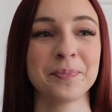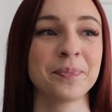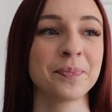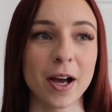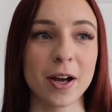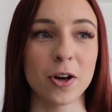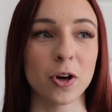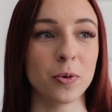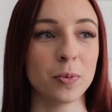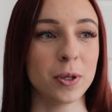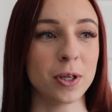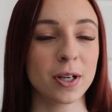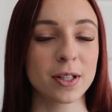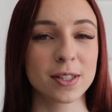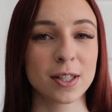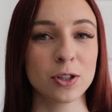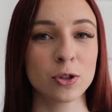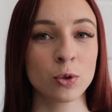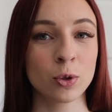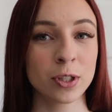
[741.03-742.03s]
I hope you guys
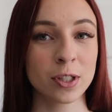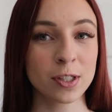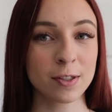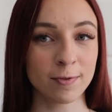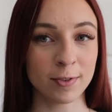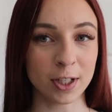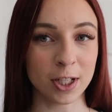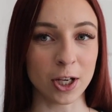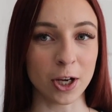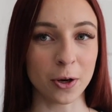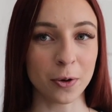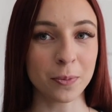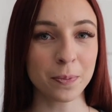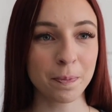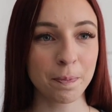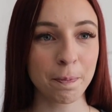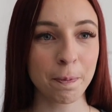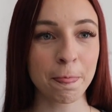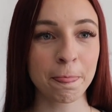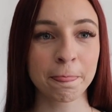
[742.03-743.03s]
enjoyed this video.
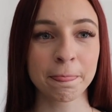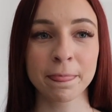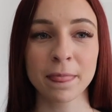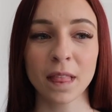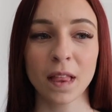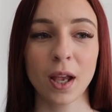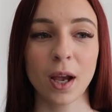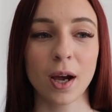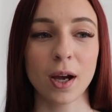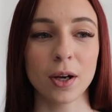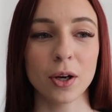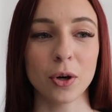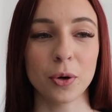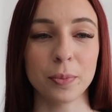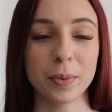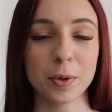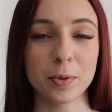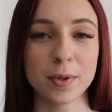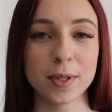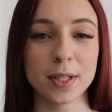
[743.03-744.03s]
I hope
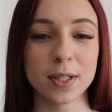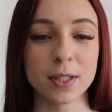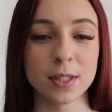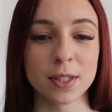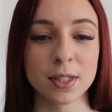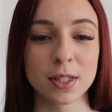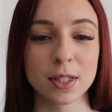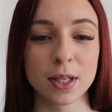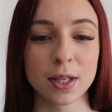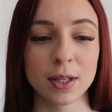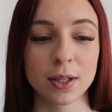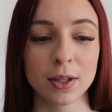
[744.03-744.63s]
it was